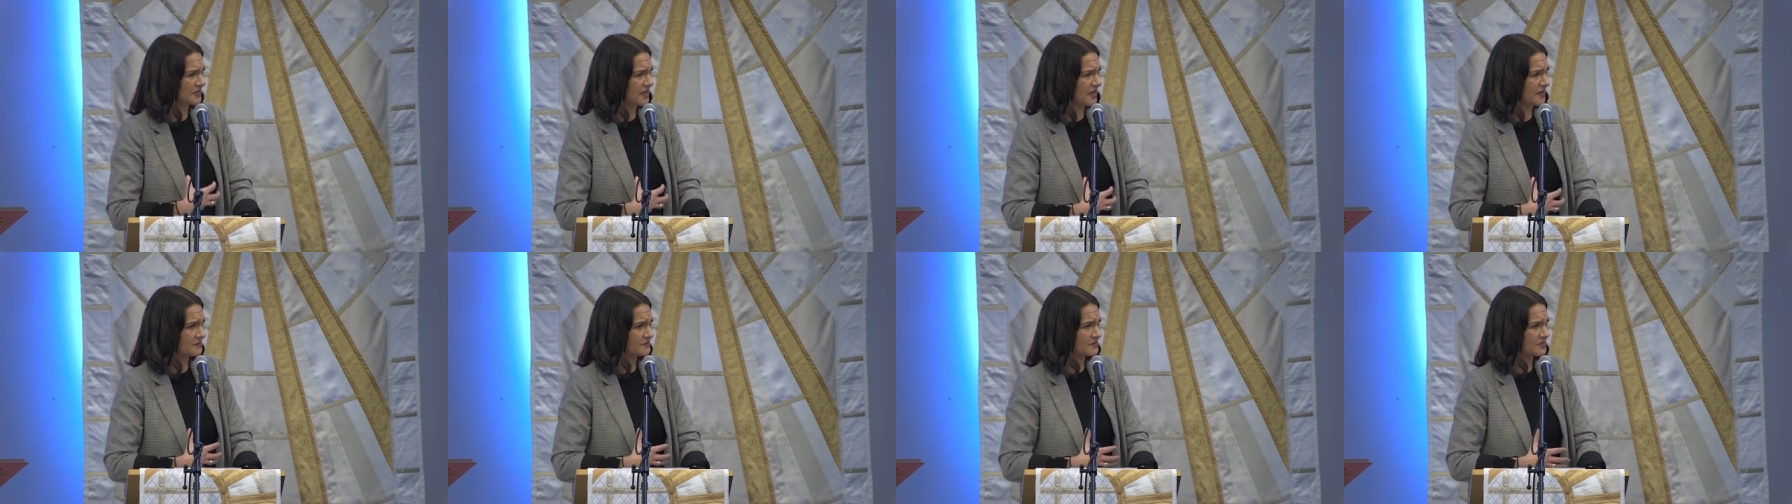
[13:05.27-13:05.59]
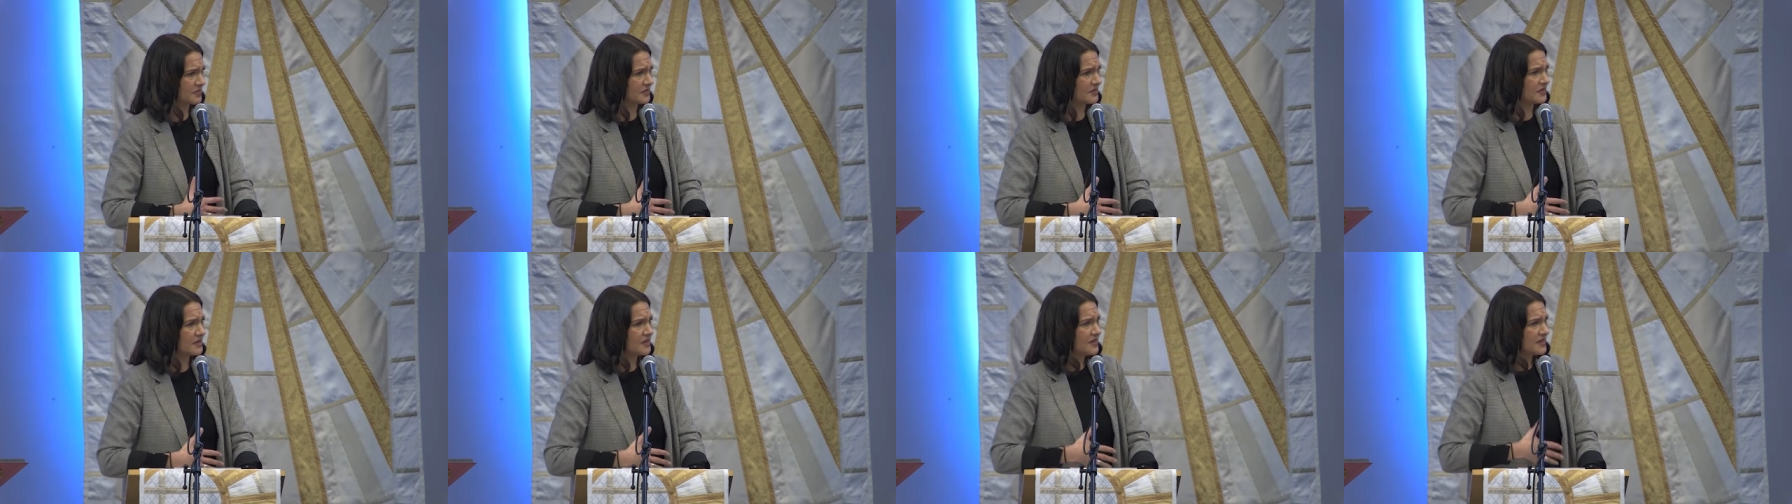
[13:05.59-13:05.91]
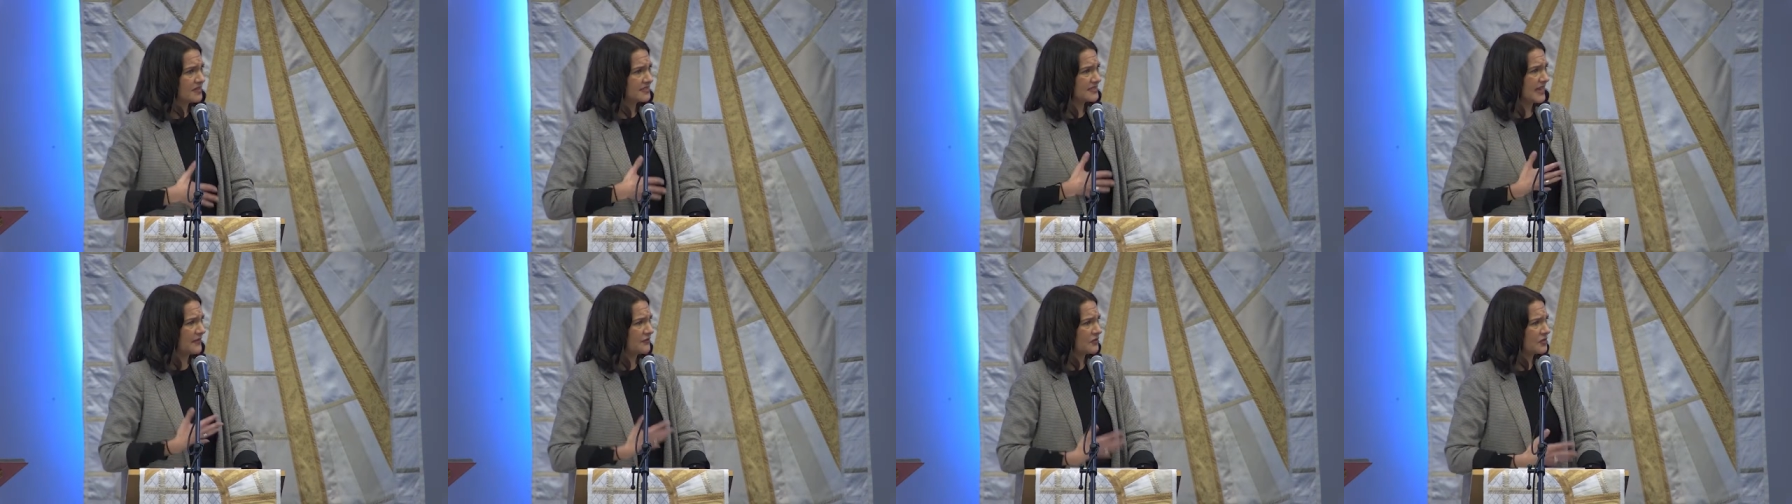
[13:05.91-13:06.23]
come to,
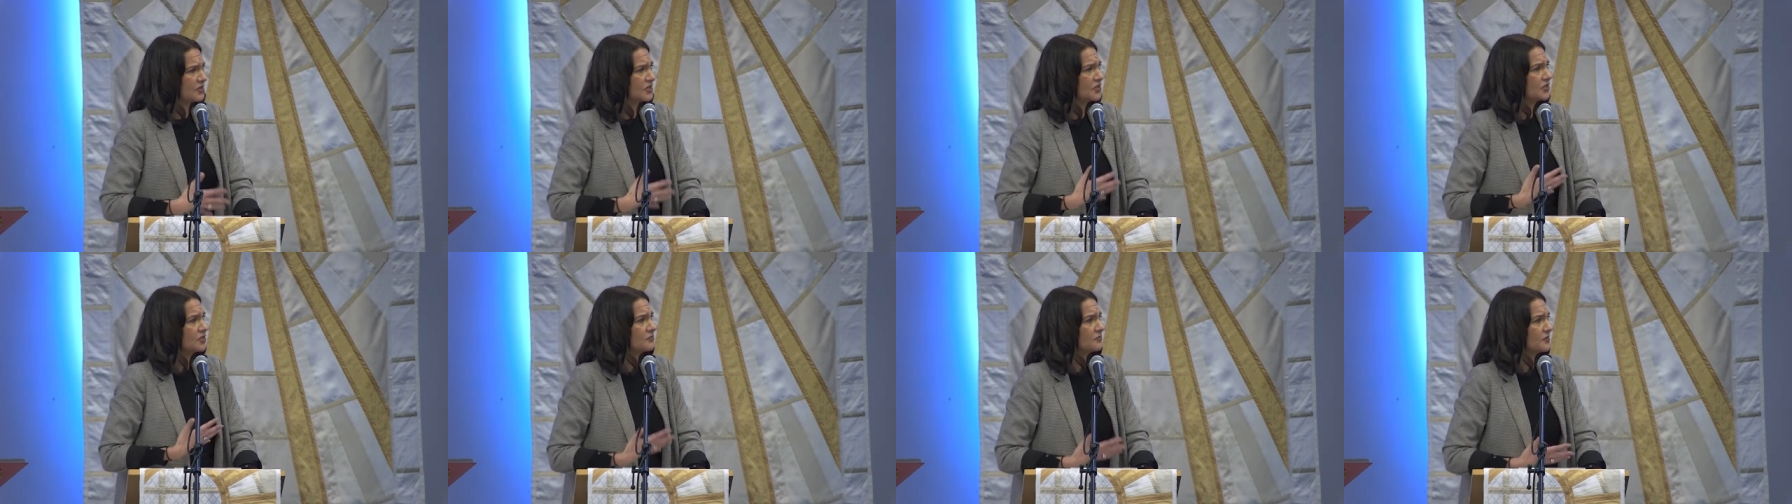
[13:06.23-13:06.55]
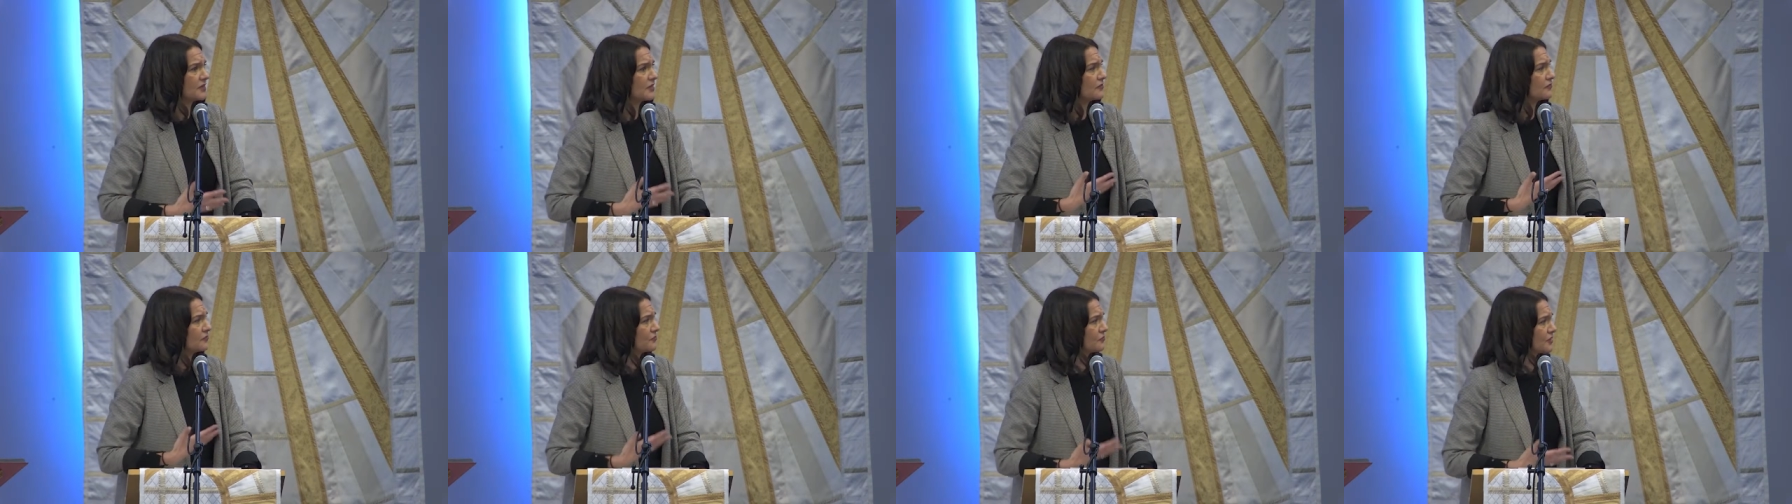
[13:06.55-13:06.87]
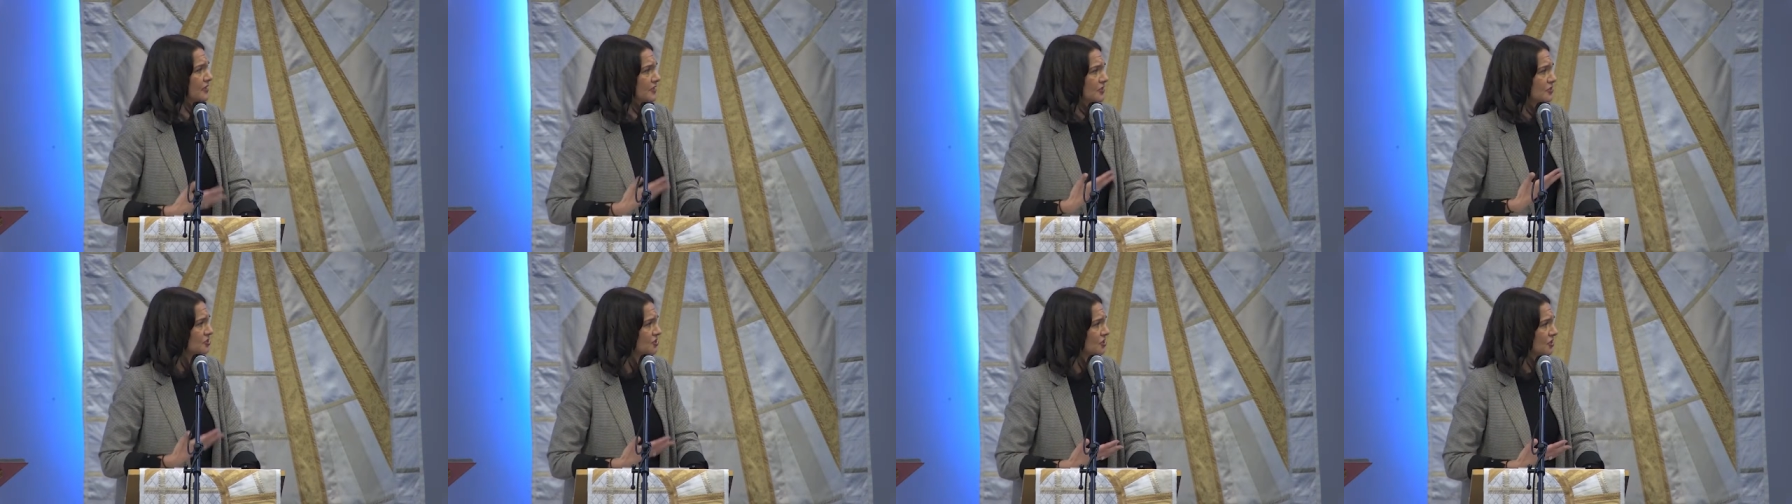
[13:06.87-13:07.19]
to have a little bit of
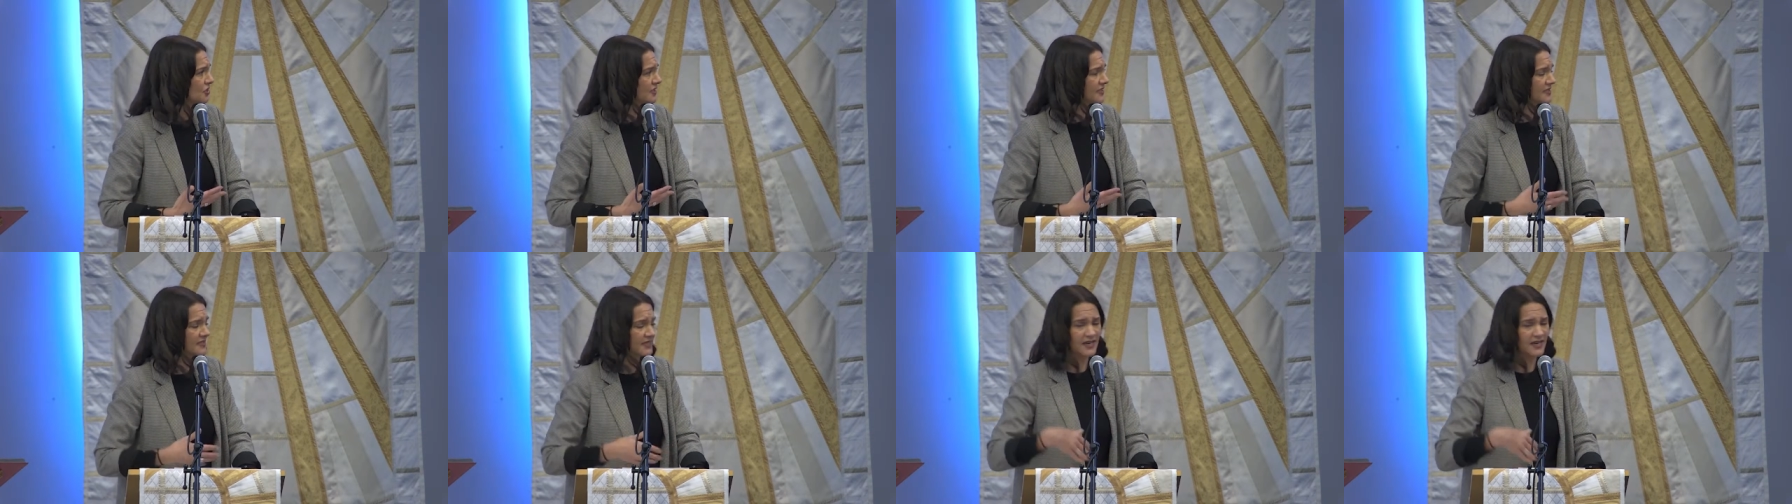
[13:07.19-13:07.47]
reassurance.